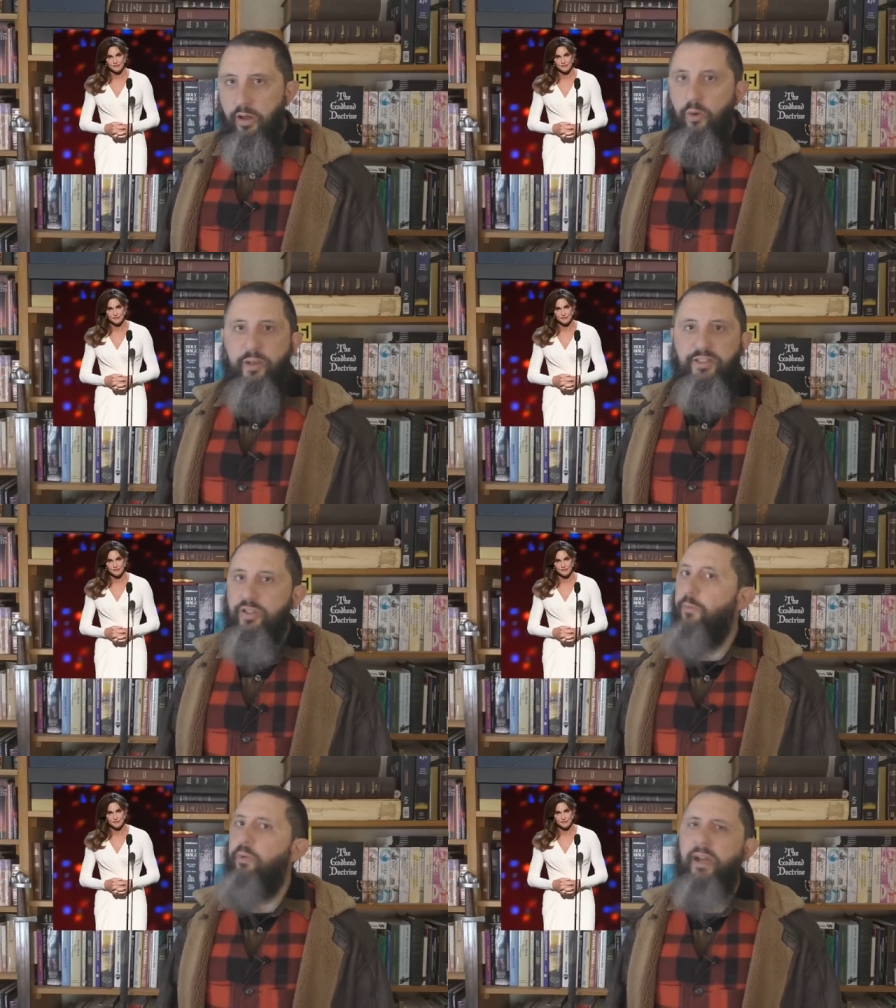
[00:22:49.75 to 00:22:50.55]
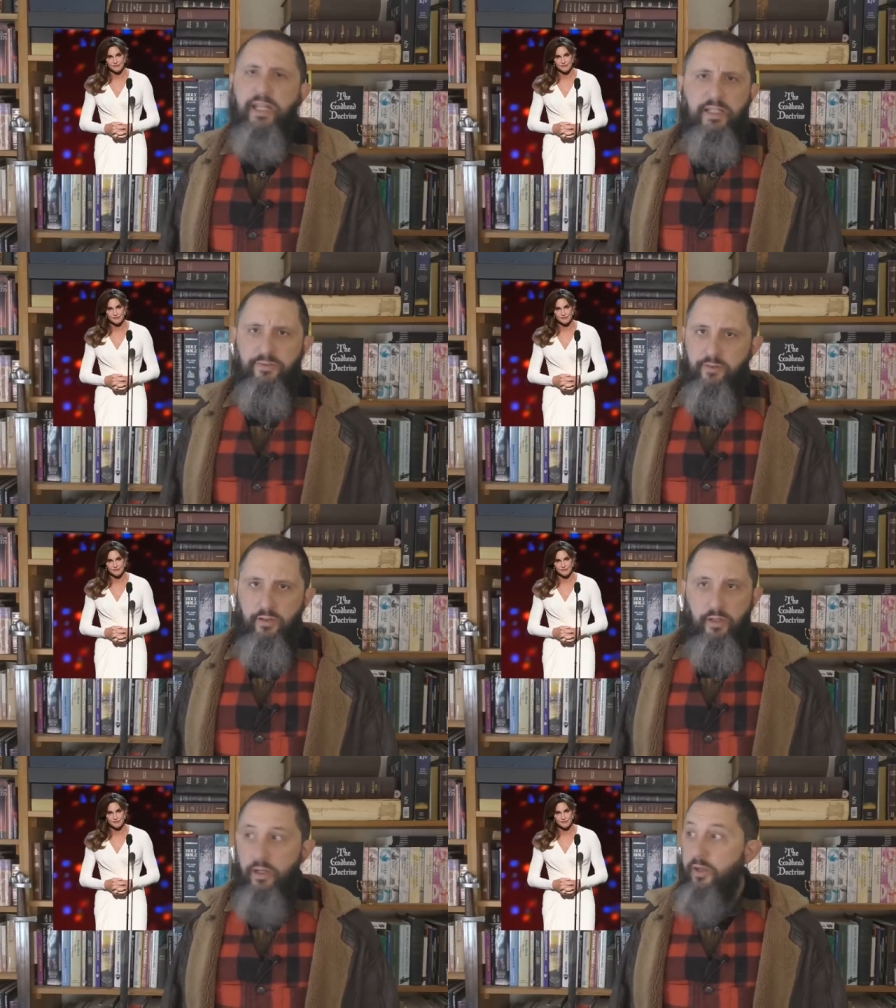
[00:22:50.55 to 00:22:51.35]
Oh, he's so brave.
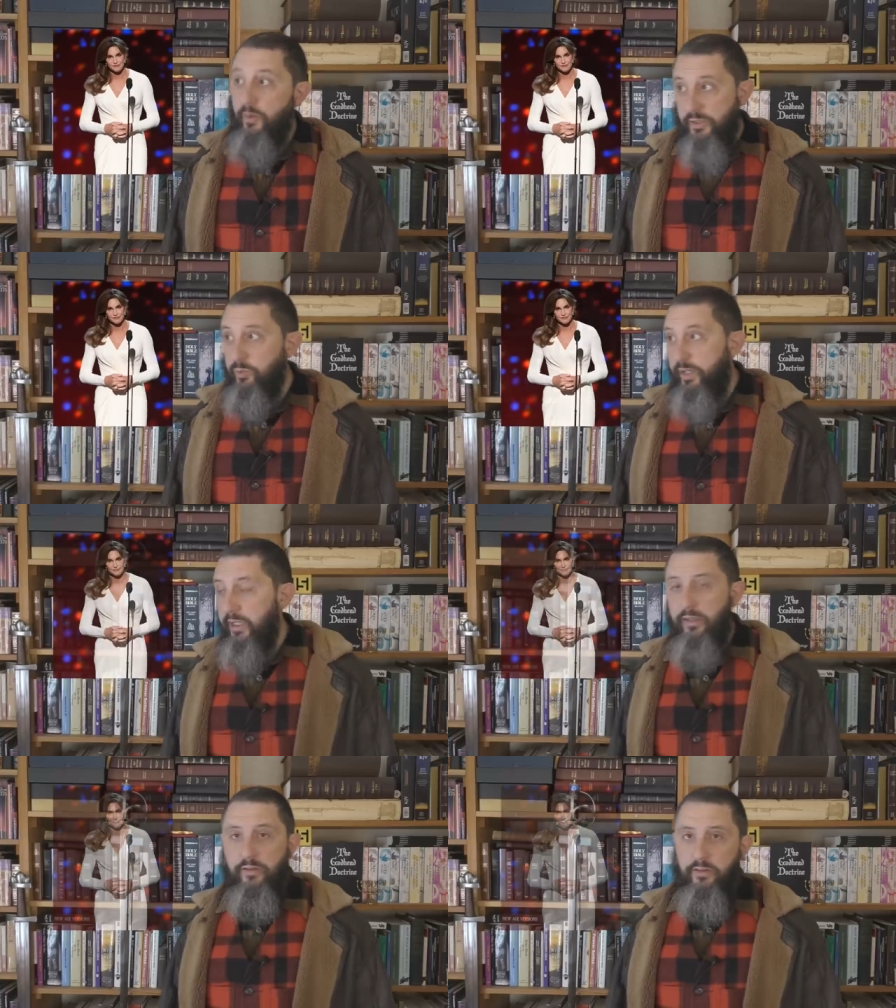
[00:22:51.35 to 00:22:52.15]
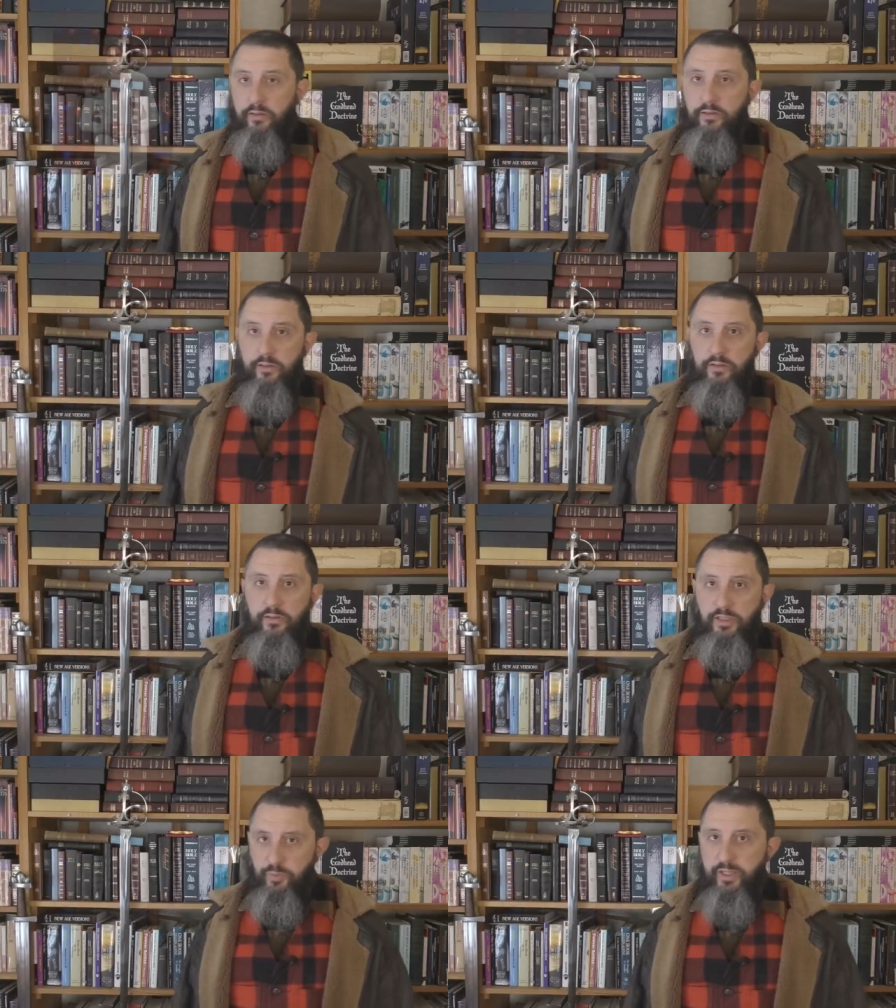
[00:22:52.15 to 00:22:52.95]
No, he's wicked.
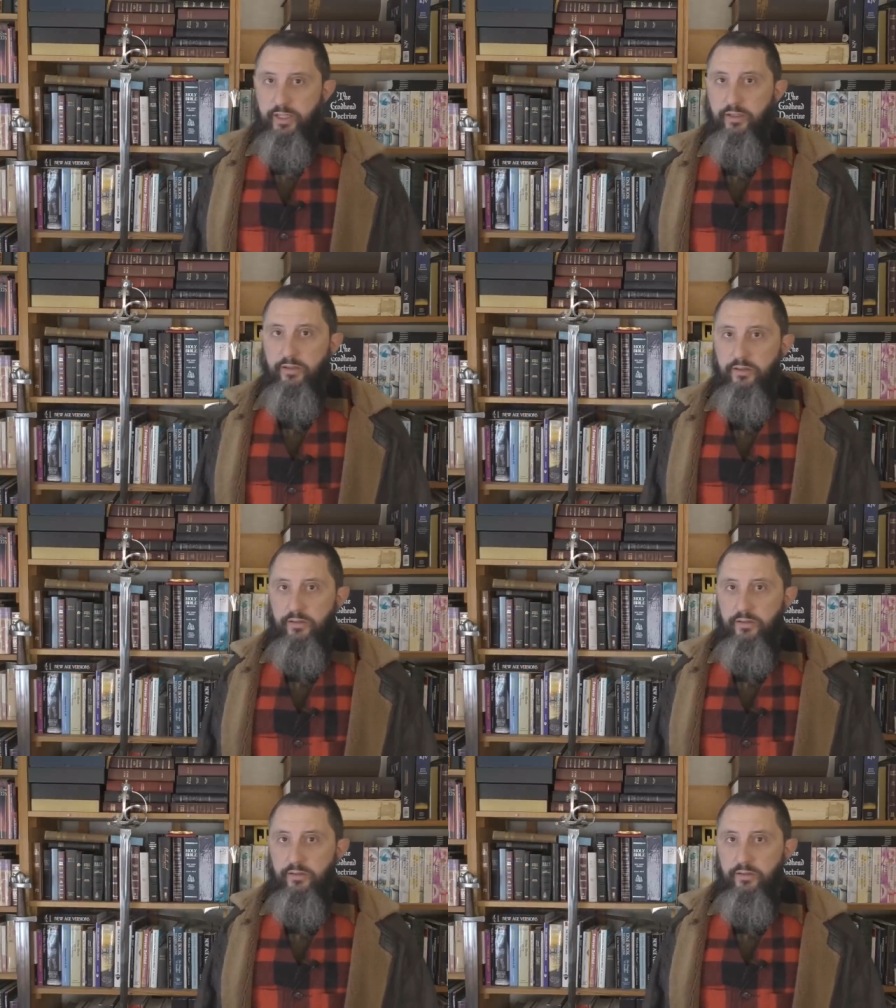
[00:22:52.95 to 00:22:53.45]
He's wicked.